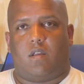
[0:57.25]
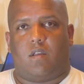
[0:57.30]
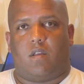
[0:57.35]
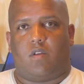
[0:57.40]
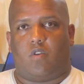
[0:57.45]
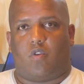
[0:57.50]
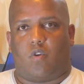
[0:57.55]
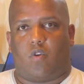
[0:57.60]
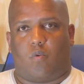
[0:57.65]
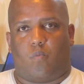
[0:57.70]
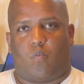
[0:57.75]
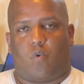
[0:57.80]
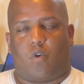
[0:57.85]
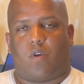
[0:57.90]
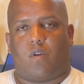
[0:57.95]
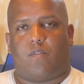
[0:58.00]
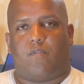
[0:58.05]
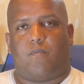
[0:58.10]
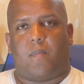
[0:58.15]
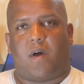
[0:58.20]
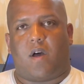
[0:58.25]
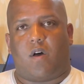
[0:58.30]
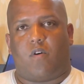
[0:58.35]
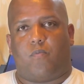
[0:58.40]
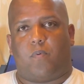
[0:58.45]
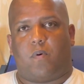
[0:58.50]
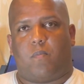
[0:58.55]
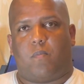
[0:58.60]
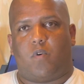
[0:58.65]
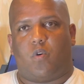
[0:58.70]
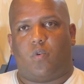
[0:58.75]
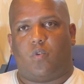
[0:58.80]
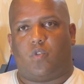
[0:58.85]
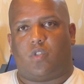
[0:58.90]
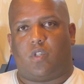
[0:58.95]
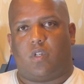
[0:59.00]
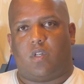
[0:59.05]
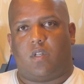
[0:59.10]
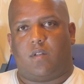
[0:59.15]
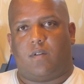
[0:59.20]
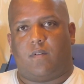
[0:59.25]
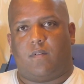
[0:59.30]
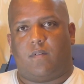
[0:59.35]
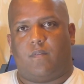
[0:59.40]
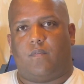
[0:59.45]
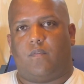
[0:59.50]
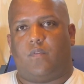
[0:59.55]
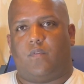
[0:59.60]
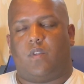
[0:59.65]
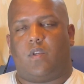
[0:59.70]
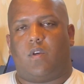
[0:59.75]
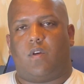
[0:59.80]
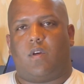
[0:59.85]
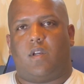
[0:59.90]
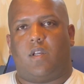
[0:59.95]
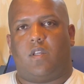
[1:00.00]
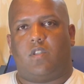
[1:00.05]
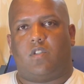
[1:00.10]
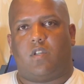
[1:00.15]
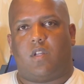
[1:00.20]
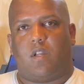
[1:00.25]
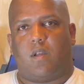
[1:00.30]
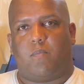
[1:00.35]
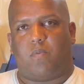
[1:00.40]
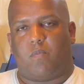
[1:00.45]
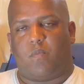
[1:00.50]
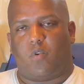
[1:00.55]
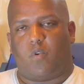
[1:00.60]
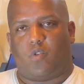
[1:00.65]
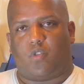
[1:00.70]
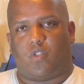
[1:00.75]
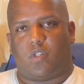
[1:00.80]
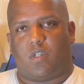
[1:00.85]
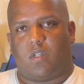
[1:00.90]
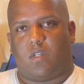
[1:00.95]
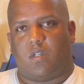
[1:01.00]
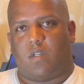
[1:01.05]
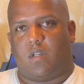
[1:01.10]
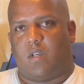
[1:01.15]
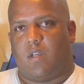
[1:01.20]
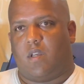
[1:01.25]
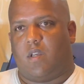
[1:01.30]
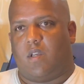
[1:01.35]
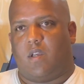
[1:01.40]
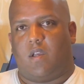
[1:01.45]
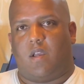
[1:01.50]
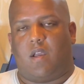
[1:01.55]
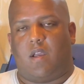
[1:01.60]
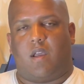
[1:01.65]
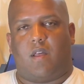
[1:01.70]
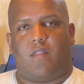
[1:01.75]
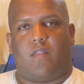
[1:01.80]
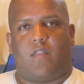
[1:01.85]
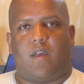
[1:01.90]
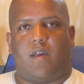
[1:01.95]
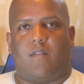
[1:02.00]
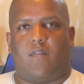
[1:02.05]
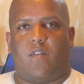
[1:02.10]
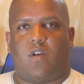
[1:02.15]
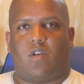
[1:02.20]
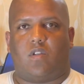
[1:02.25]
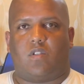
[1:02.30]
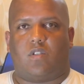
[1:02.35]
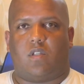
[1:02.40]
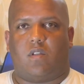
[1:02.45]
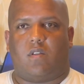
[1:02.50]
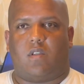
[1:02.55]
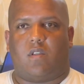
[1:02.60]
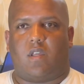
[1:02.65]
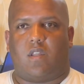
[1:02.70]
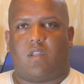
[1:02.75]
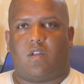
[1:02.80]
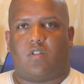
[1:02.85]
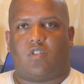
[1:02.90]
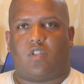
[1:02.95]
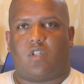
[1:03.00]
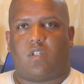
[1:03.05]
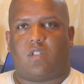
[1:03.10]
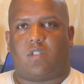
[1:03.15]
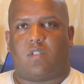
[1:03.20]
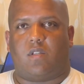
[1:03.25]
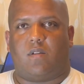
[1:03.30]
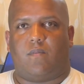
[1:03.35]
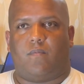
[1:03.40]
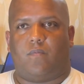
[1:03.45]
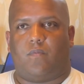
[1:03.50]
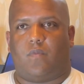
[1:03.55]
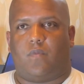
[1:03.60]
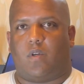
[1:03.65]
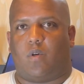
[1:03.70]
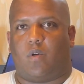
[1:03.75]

your word of mouth promotion, your internet promotion, and then there's just the